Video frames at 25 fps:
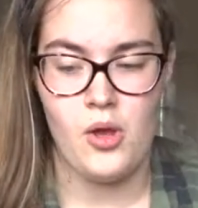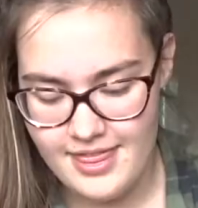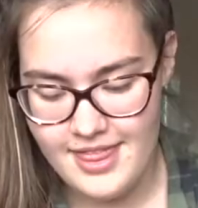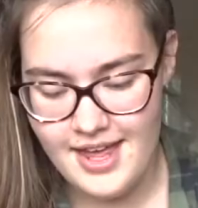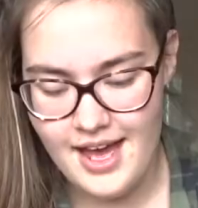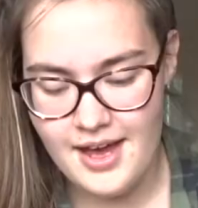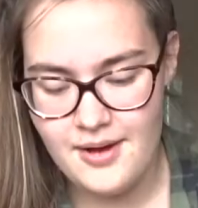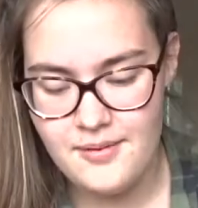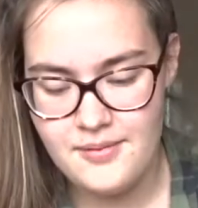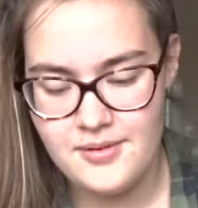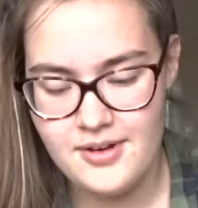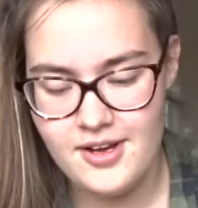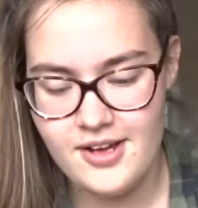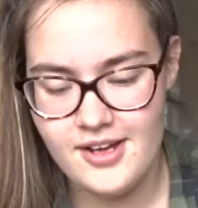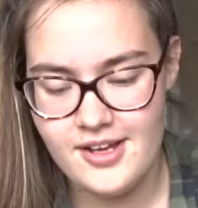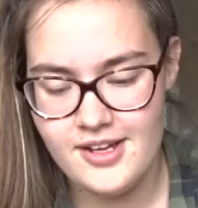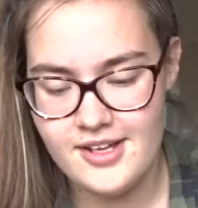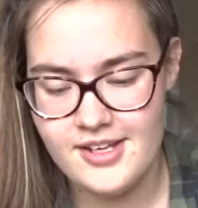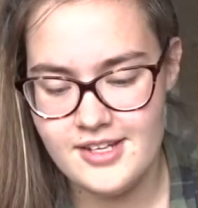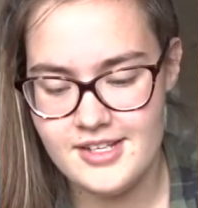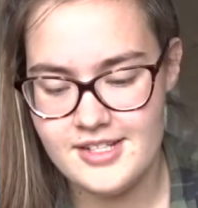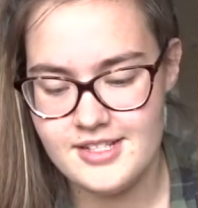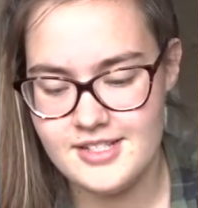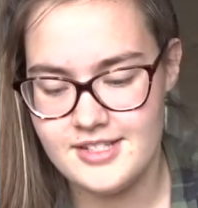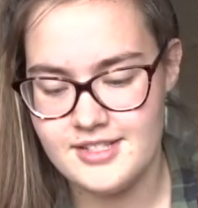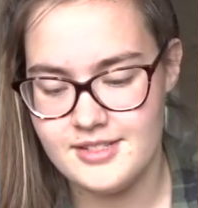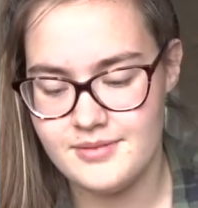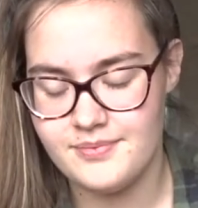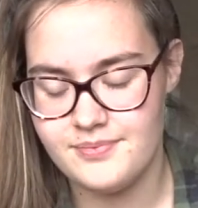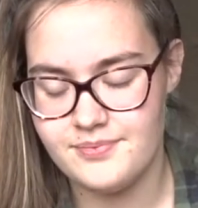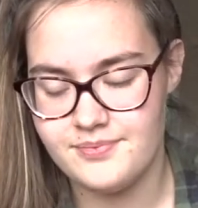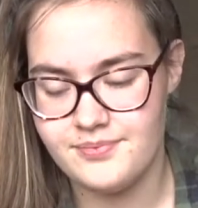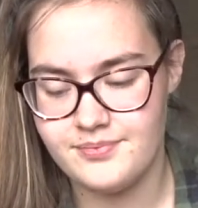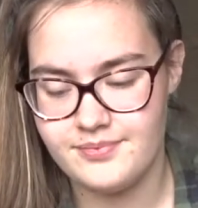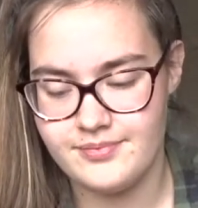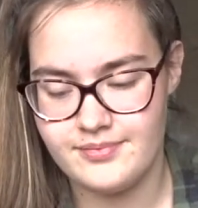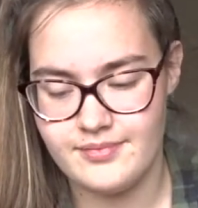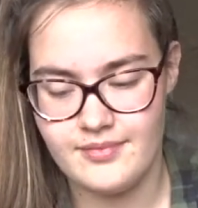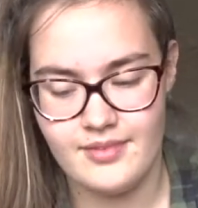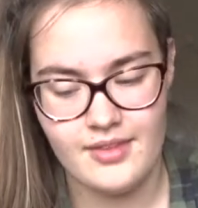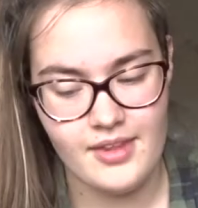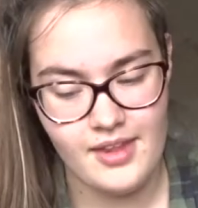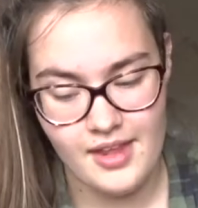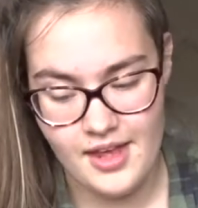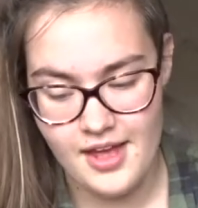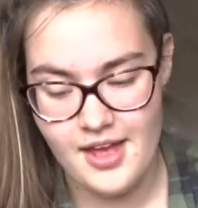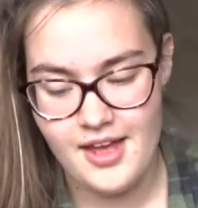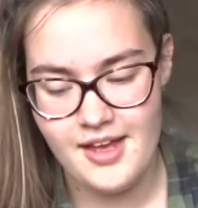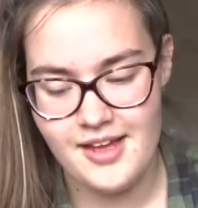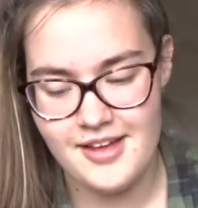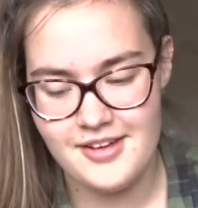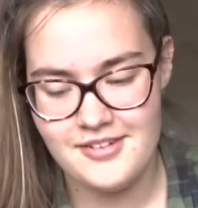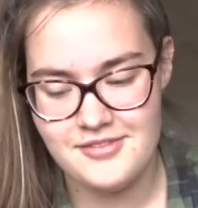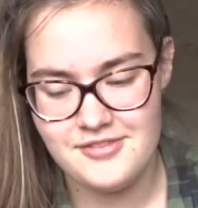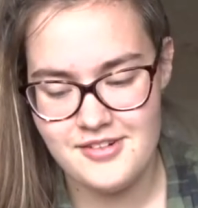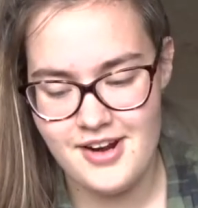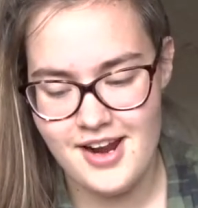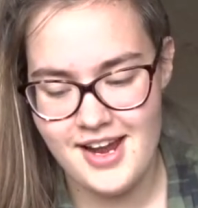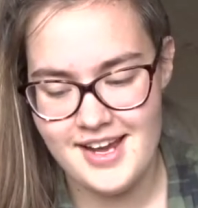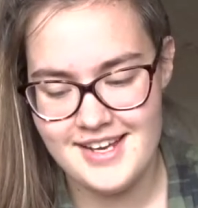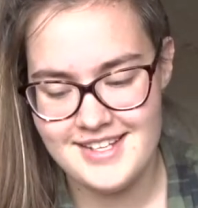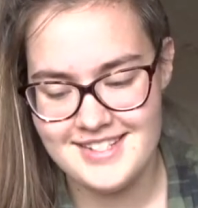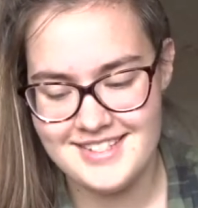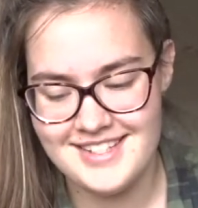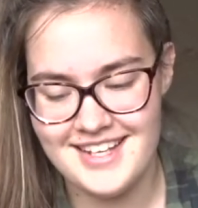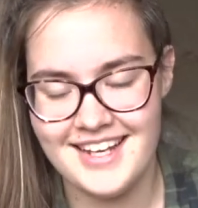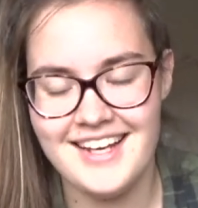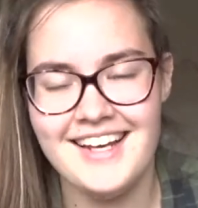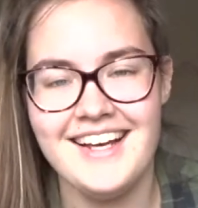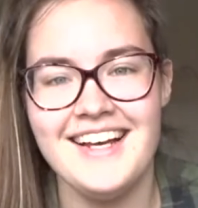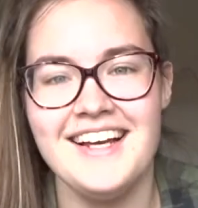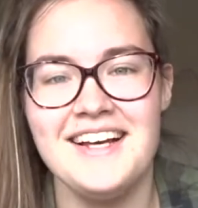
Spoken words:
That was Rise